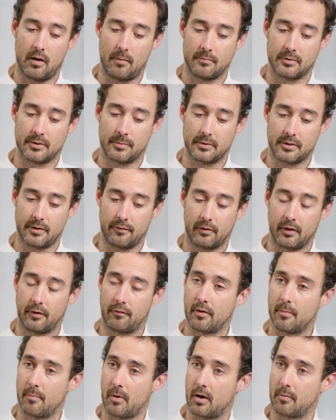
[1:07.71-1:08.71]
Specifically
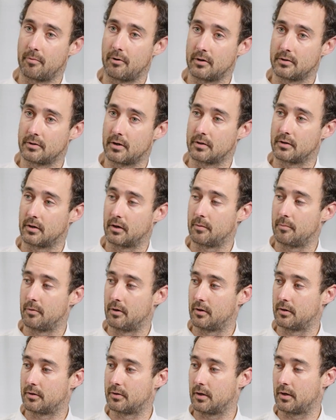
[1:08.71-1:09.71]
for the bioprocessing
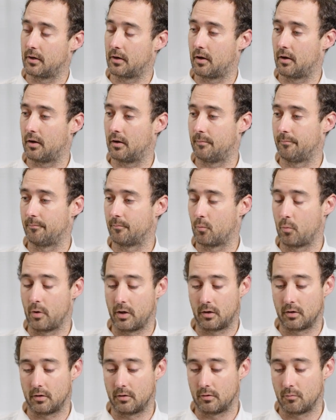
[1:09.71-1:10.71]
community, we
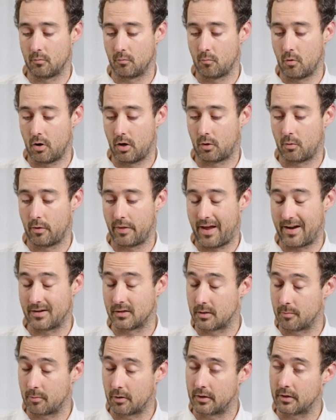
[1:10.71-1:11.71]
can work with
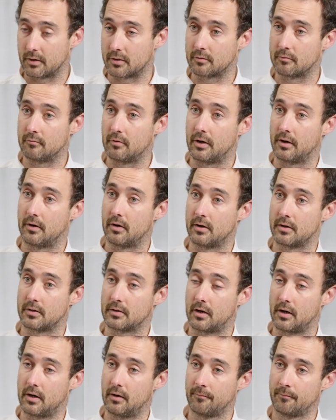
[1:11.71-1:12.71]
antibodies really
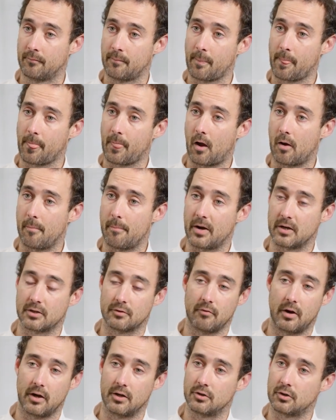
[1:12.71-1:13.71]
nicely. Our mass
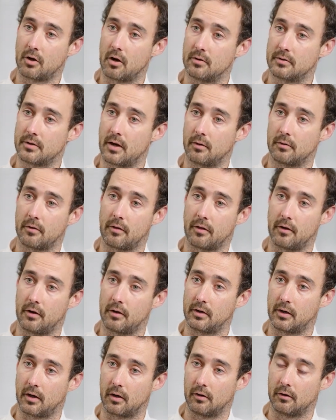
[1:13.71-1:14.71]
range goes down to
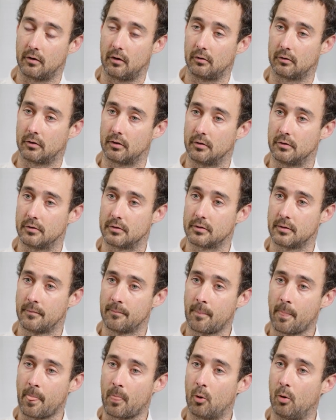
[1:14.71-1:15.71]
30 kilodaltons
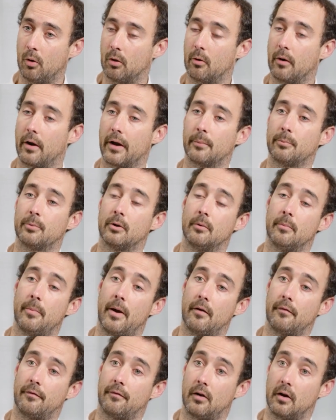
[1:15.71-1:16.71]
all the way up to
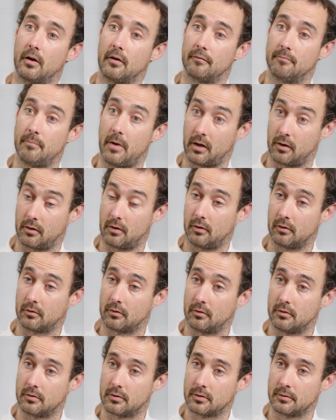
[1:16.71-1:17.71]
about 5
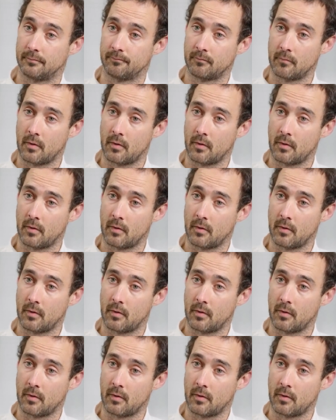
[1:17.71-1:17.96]
megadaltons.